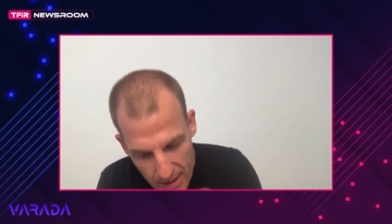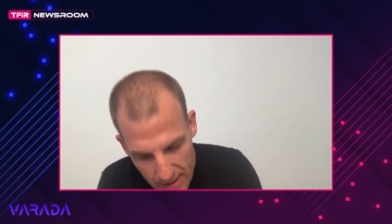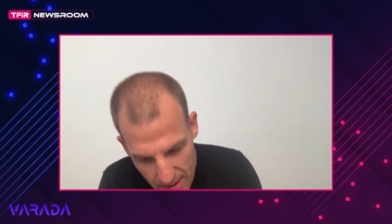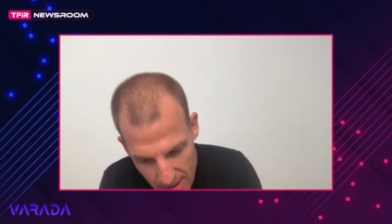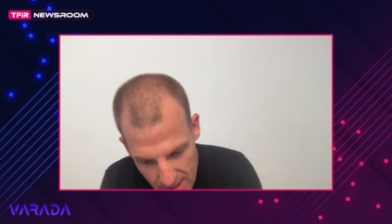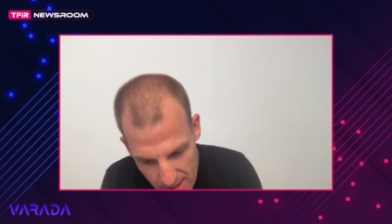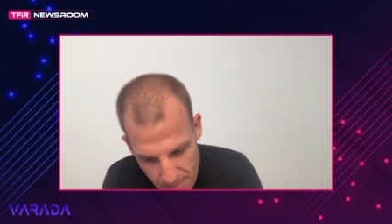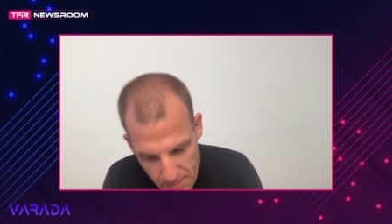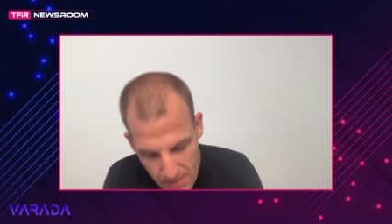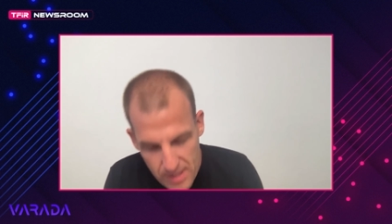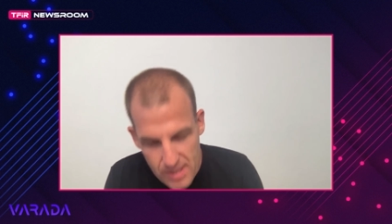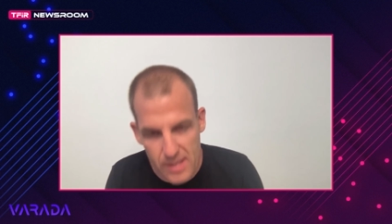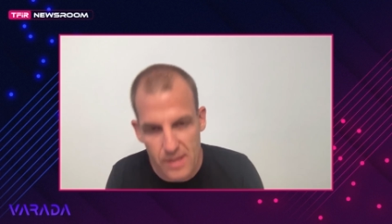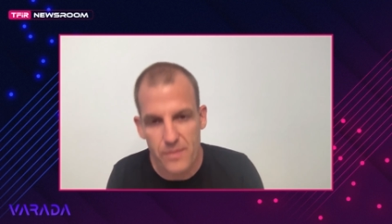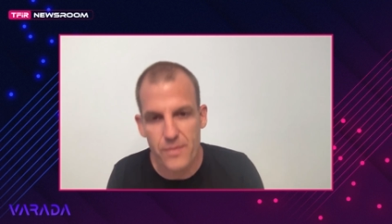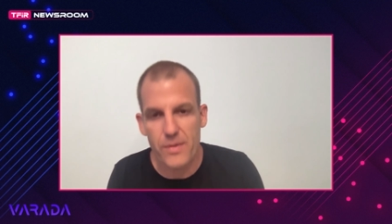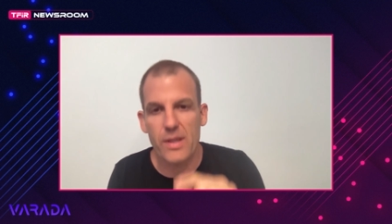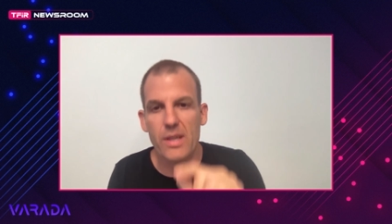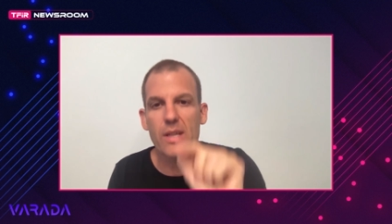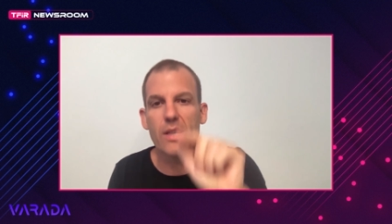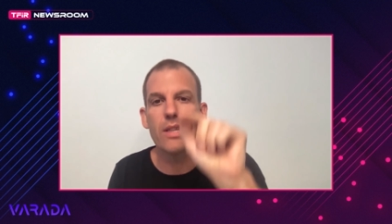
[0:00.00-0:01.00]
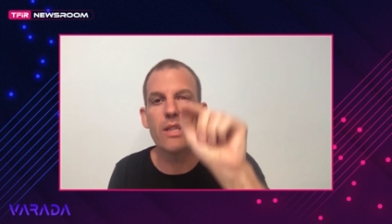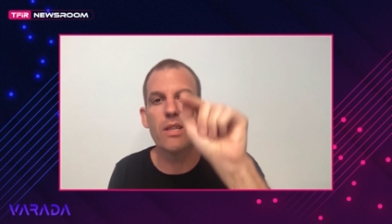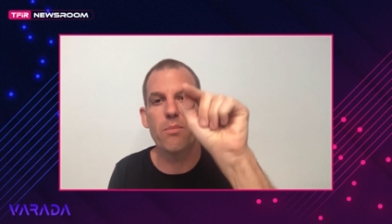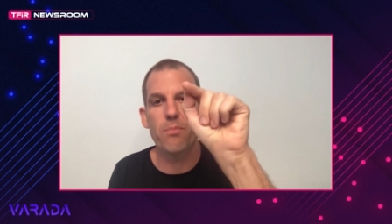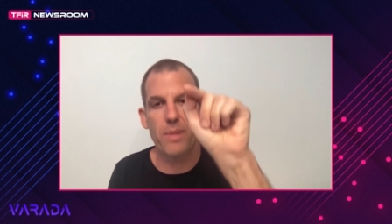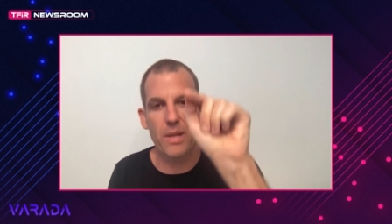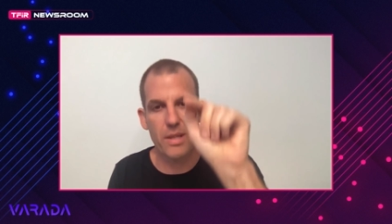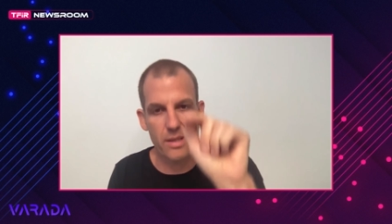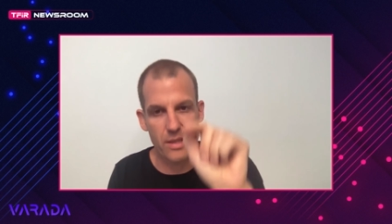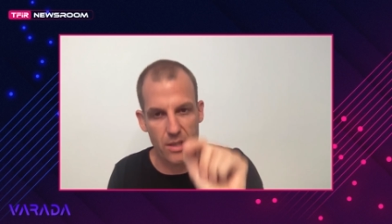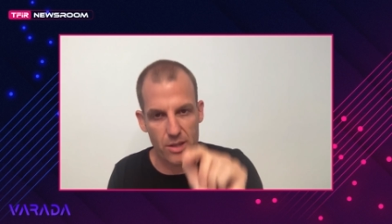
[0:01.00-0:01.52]
this specific
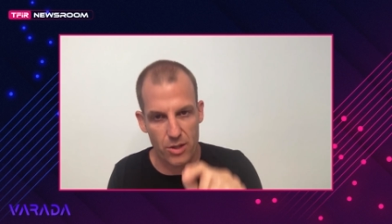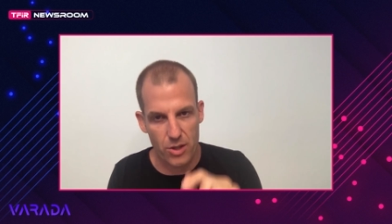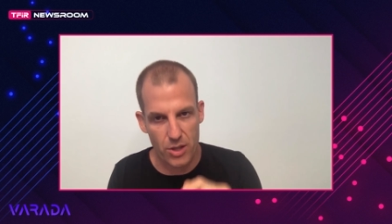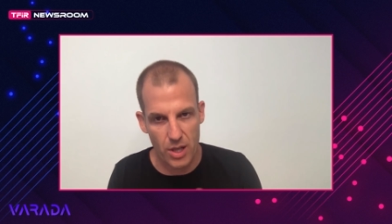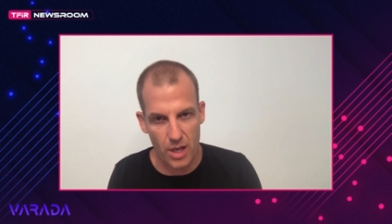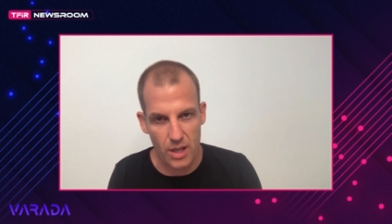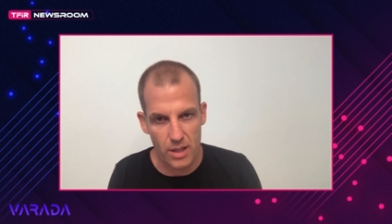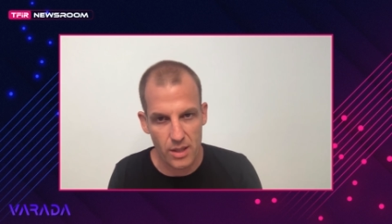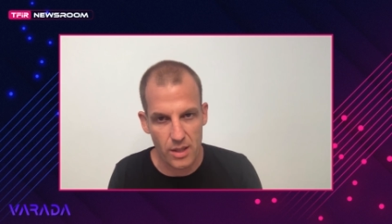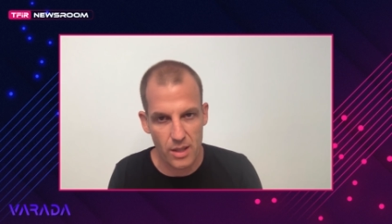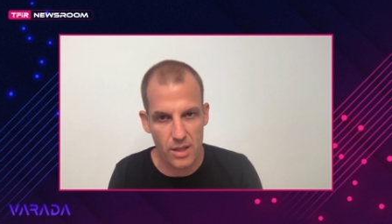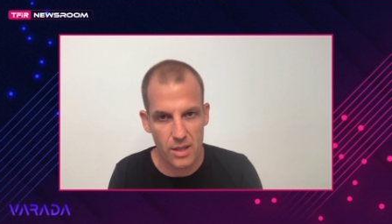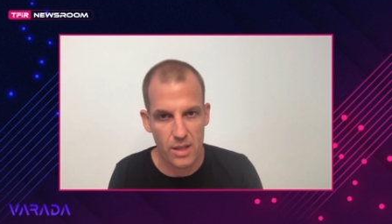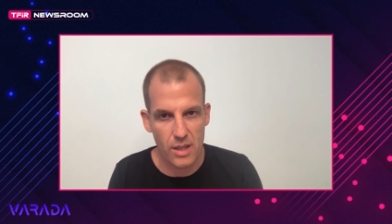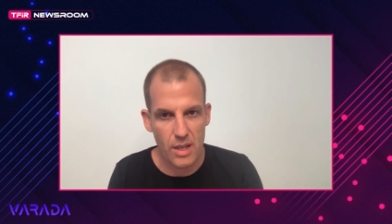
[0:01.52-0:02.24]
independent chunk